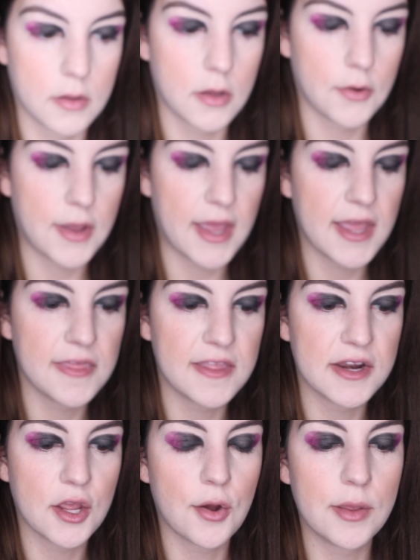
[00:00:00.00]
Okay, and
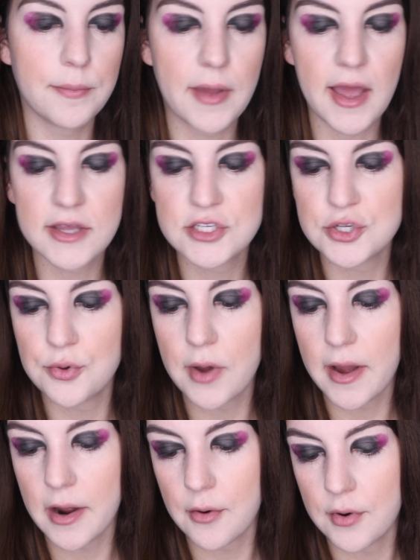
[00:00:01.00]
then going back to
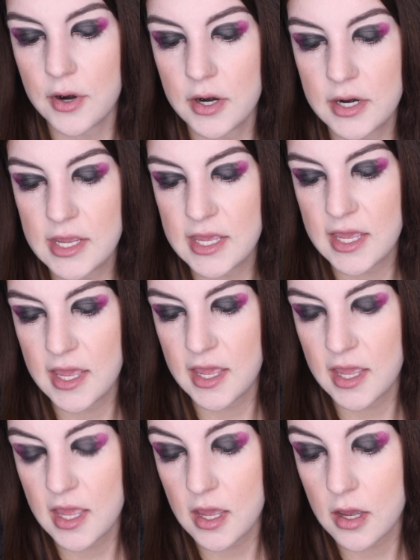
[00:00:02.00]
our
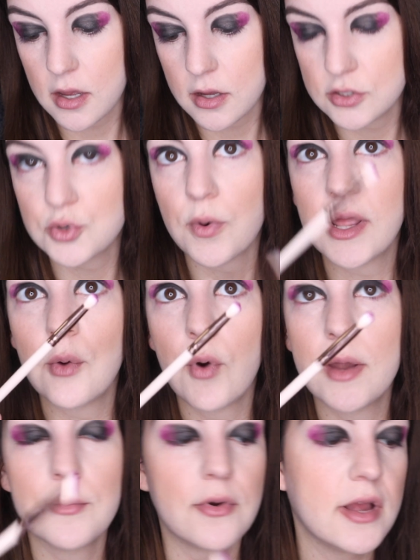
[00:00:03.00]

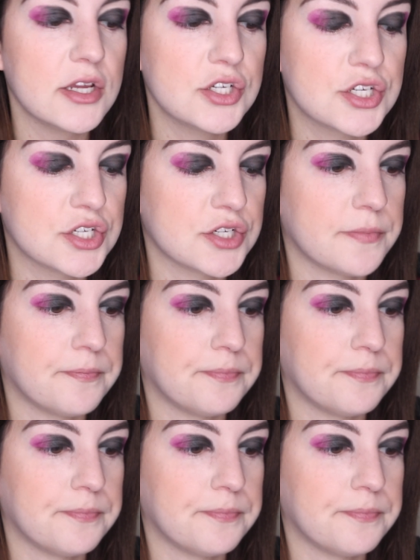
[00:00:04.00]
E21 brush,